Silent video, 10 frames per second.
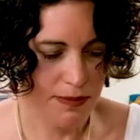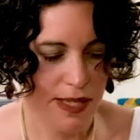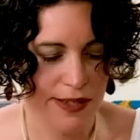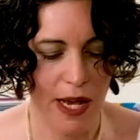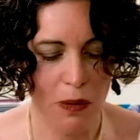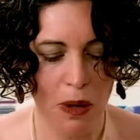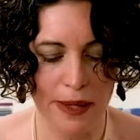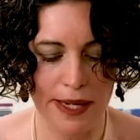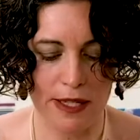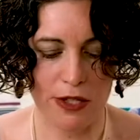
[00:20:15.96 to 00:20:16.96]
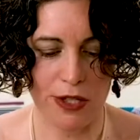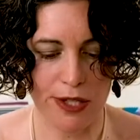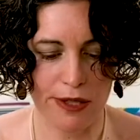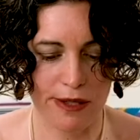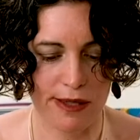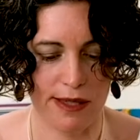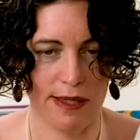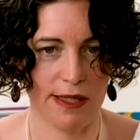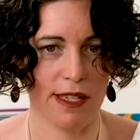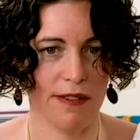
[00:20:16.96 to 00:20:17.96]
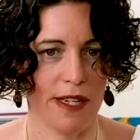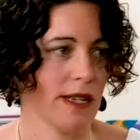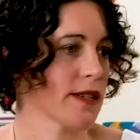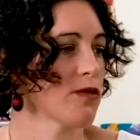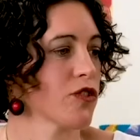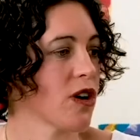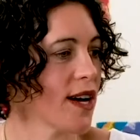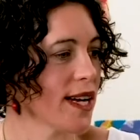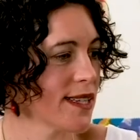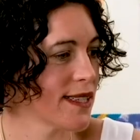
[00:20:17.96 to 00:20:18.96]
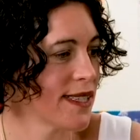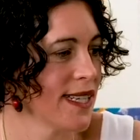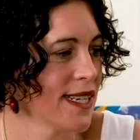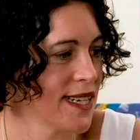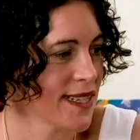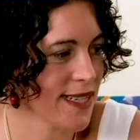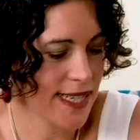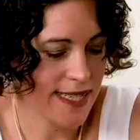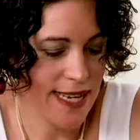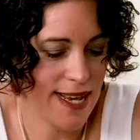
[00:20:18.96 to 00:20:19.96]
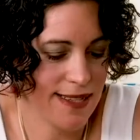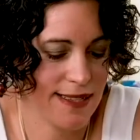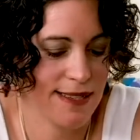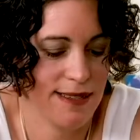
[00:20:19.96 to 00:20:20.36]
Now what we can do is give it a little dry, set it down,